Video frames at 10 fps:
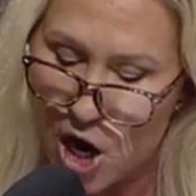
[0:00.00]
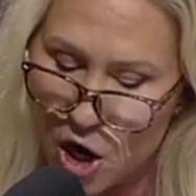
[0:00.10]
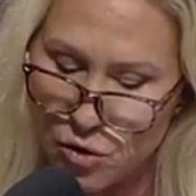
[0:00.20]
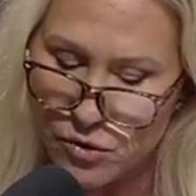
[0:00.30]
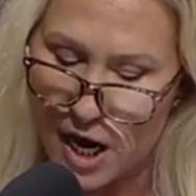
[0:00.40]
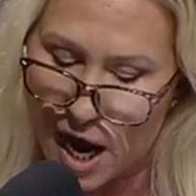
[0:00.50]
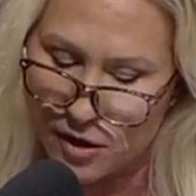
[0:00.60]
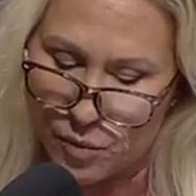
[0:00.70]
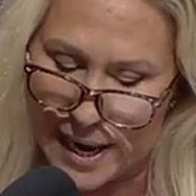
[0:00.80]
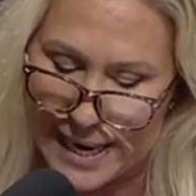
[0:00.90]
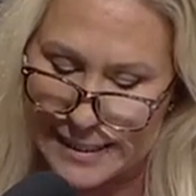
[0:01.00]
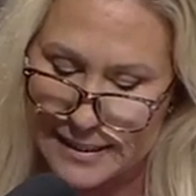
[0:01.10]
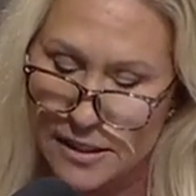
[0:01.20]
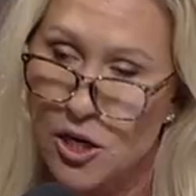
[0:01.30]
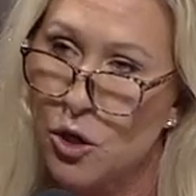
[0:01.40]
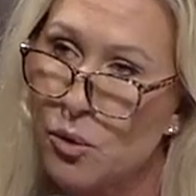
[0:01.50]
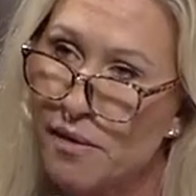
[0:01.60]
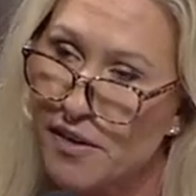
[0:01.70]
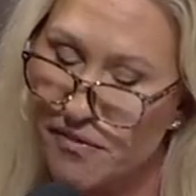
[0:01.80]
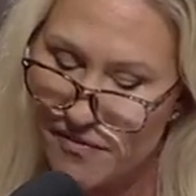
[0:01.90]
known gotaways who
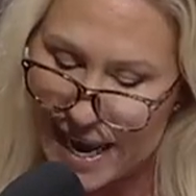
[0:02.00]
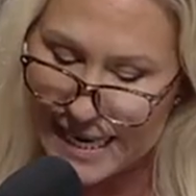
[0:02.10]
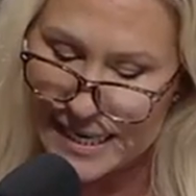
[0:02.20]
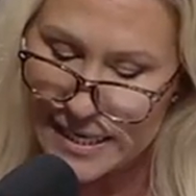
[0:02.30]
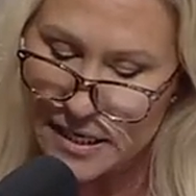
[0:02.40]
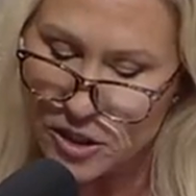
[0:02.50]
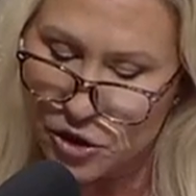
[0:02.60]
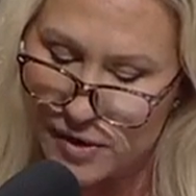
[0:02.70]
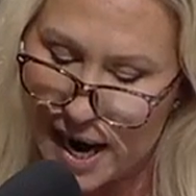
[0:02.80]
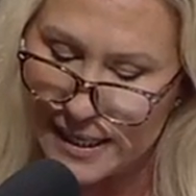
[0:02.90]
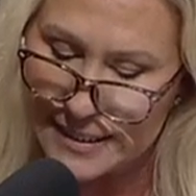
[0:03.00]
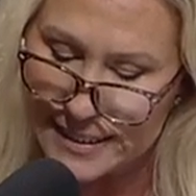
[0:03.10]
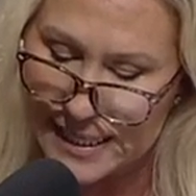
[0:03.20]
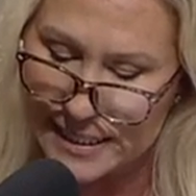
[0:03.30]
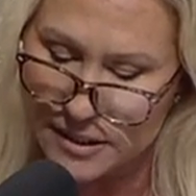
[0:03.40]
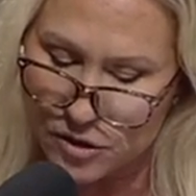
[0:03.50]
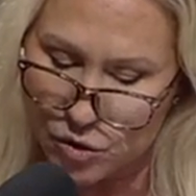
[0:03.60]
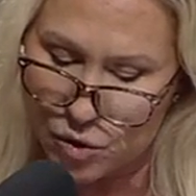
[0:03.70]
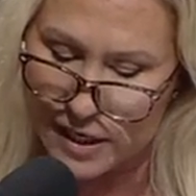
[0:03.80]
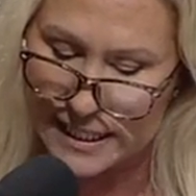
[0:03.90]
have evaded United States
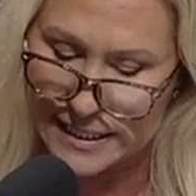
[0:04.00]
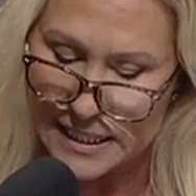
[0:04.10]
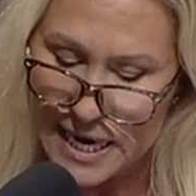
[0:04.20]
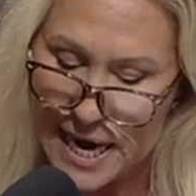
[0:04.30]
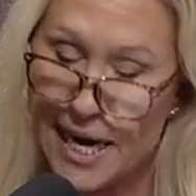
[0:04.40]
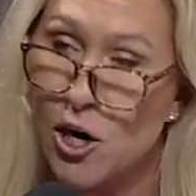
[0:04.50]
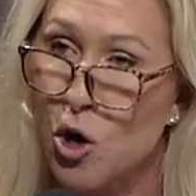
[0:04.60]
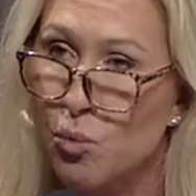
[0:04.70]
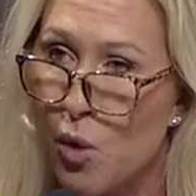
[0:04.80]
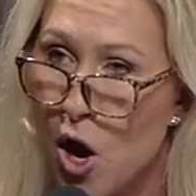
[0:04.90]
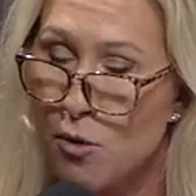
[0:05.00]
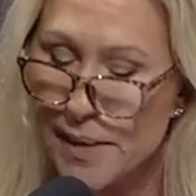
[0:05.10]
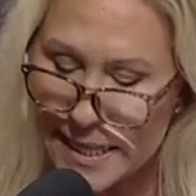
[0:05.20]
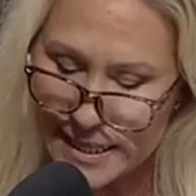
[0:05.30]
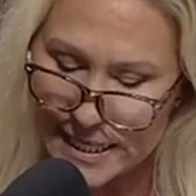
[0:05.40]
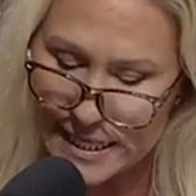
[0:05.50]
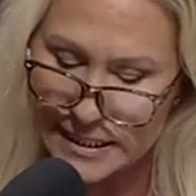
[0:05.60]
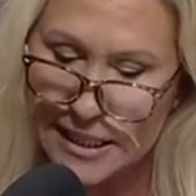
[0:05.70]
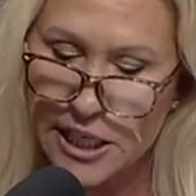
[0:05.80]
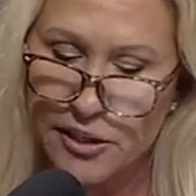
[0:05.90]
authorities and are roaming the
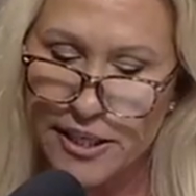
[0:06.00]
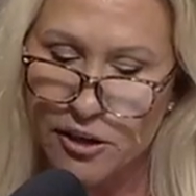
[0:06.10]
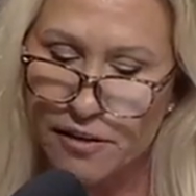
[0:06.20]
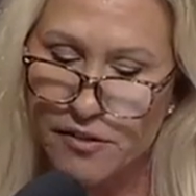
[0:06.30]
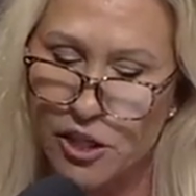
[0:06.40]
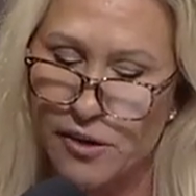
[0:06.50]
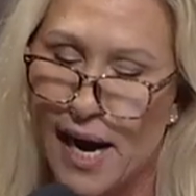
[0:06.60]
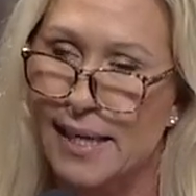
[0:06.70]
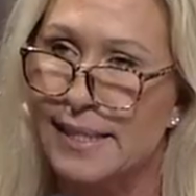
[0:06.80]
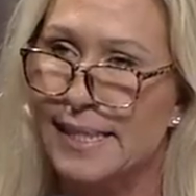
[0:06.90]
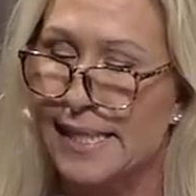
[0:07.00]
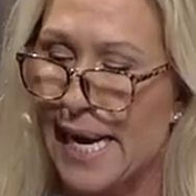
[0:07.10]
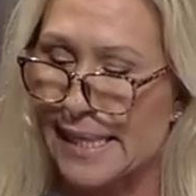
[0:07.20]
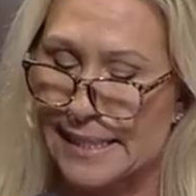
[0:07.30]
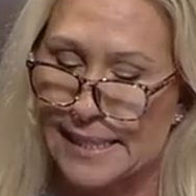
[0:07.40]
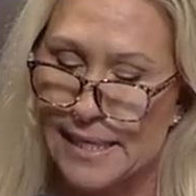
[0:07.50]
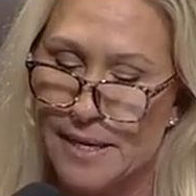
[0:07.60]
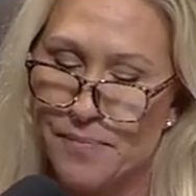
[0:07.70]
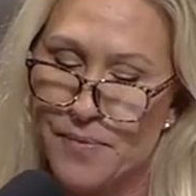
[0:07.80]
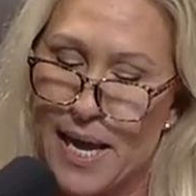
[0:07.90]
interior of the United States.
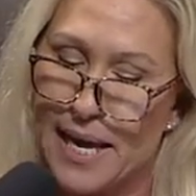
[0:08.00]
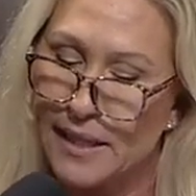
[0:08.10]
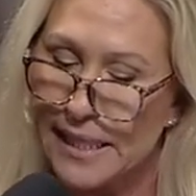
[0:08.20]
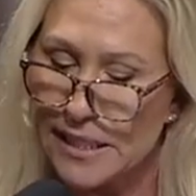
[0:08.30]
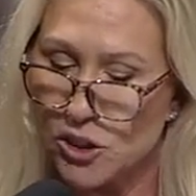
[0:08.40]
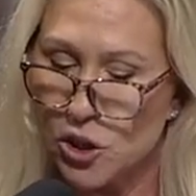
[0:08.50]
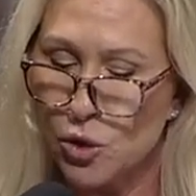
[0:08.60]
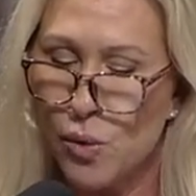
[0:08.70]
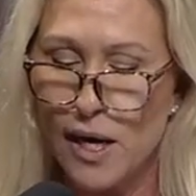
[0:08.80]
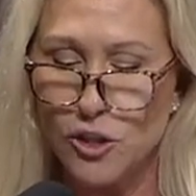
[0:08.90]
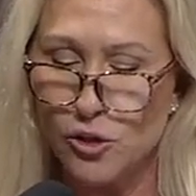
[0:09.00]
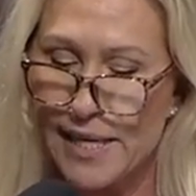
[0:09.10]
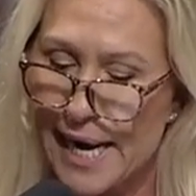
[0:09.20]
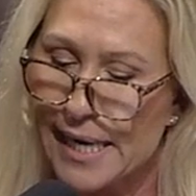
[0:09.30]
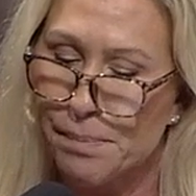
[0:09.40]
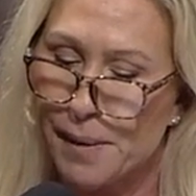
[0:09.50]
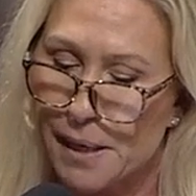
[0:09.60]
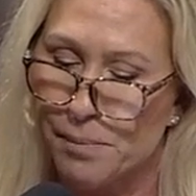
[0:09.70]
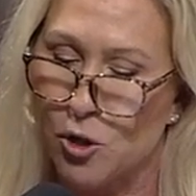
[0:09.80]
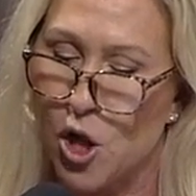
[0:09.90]
At least 280
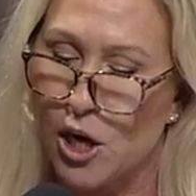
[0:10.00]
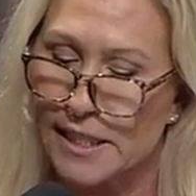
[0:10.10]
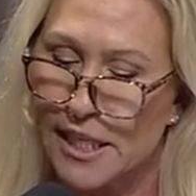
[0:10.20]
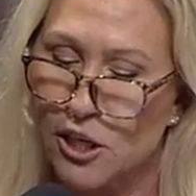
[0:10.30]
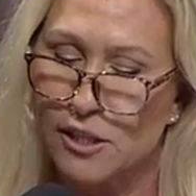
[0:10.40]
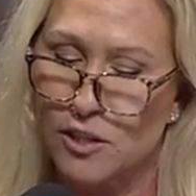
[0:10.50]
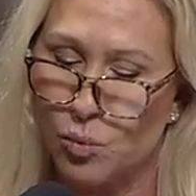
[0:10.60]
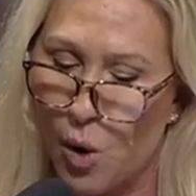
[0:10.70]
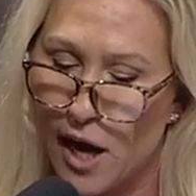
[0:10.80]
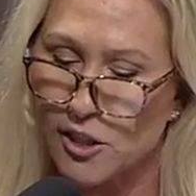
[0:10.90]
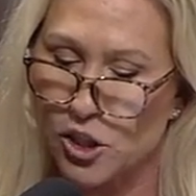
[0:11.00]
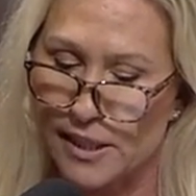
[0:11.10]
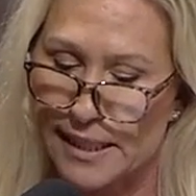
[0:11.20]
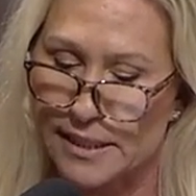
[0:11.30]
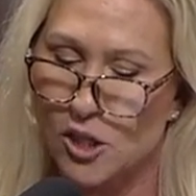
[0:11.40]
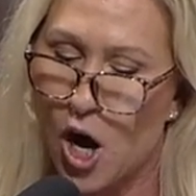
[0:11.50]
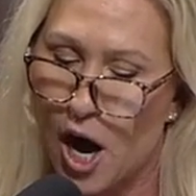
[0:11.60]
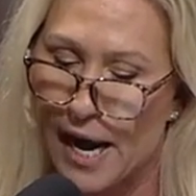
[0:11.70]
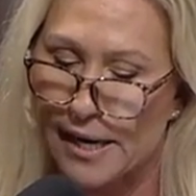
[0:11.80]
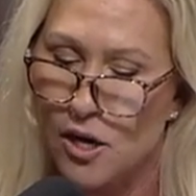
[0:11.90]
people on terrorist watch lists
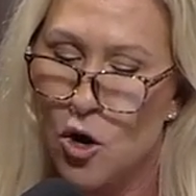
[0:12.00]
caught